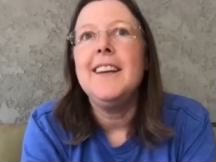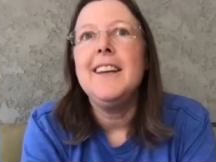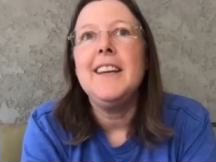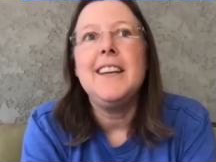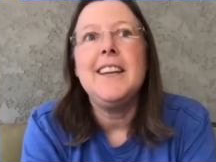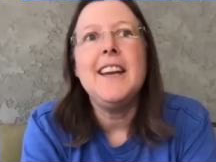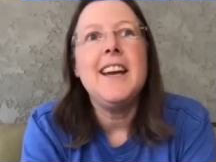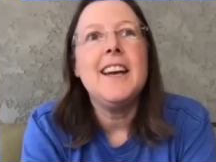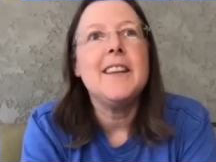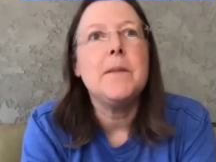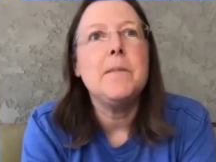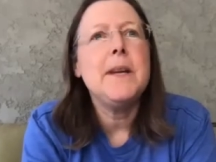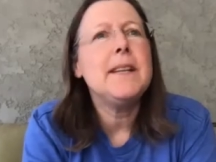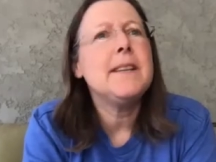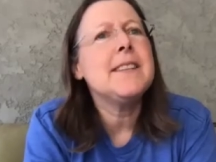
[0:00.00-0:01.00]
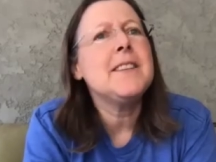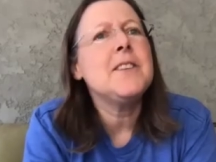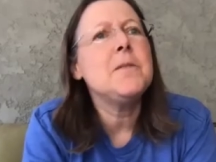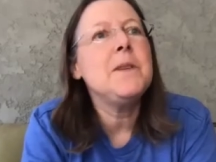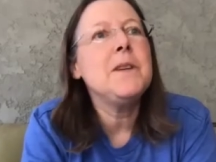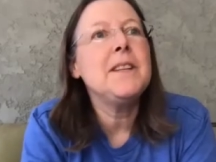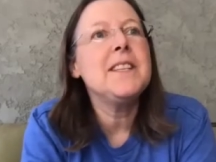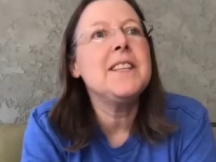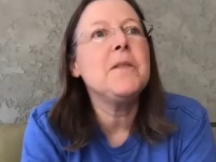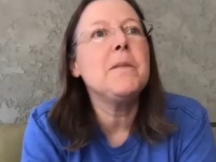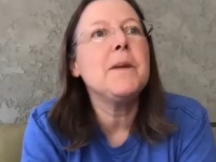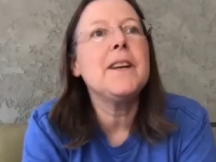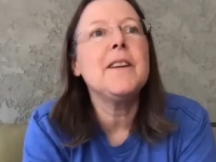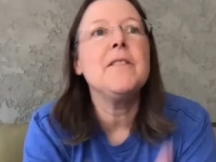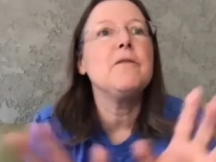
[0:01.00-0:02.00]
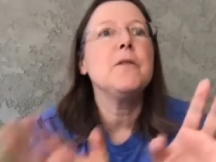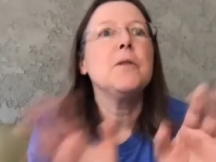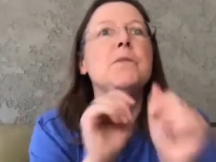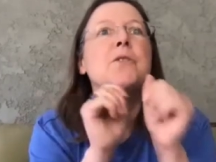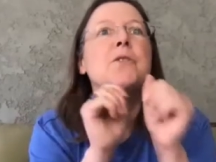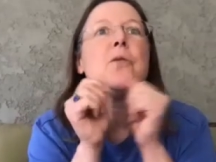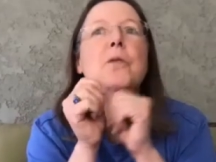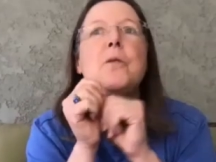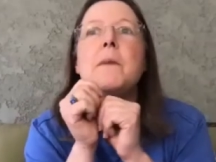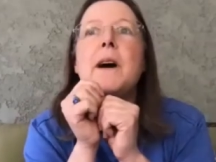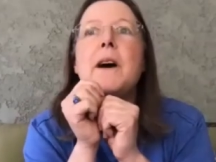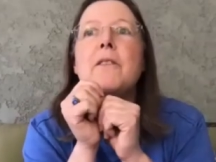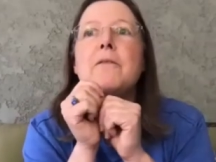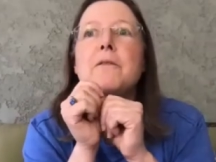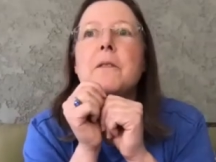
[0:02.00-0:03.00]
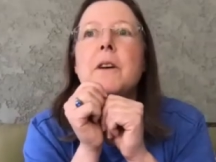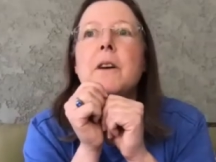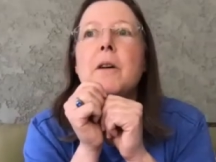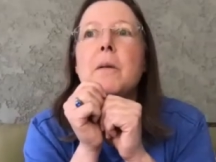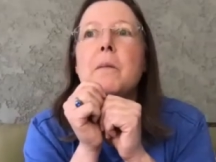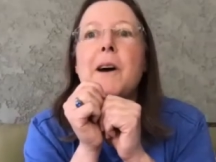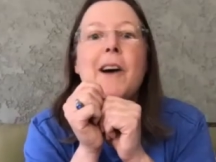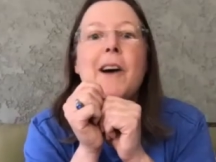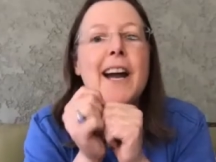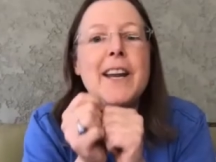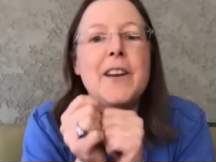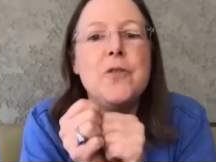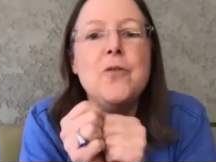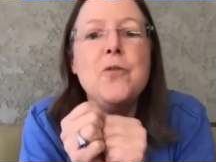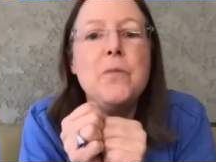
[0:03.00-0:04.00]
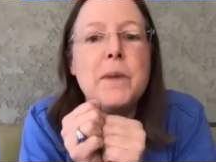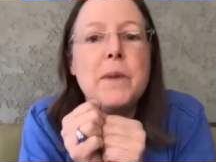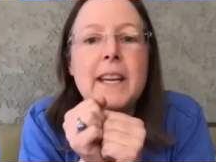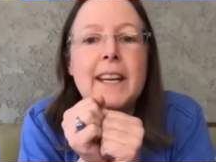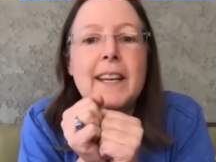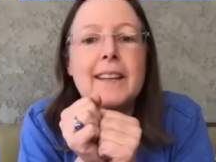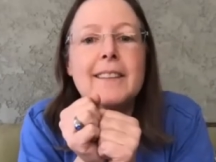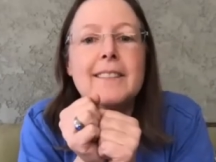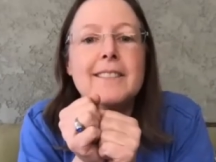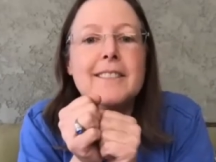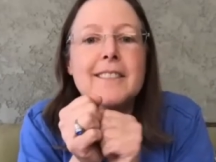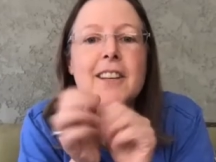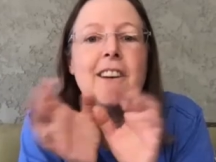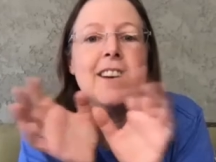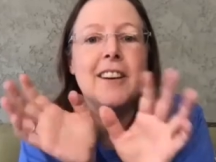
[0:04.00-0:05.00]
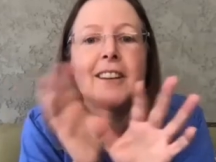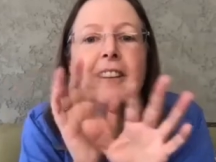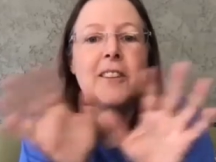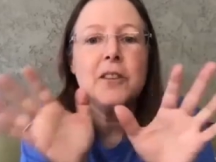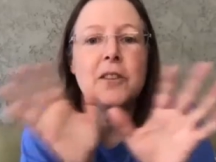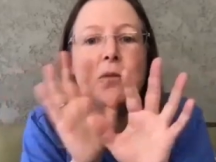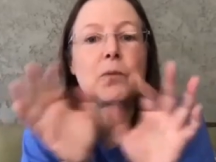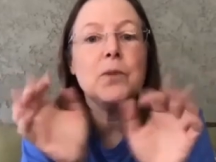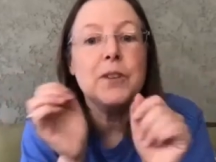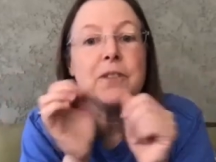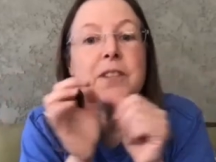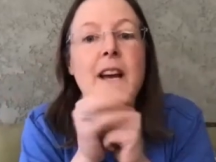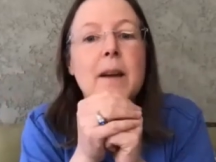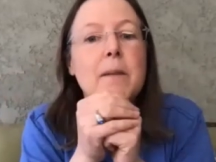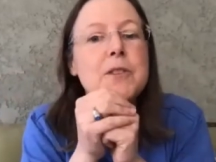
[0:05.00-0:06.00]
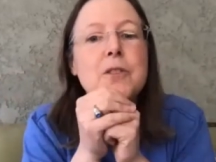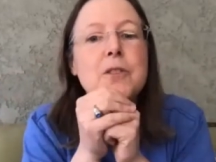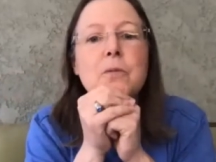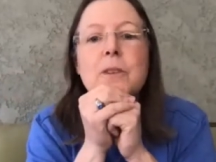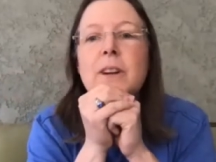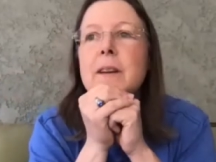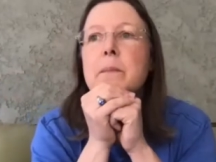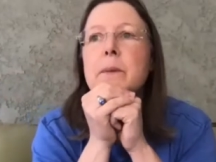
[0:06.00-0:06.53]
Yeah, they make such a big deal about it in film school about High Noon being real-time too, right?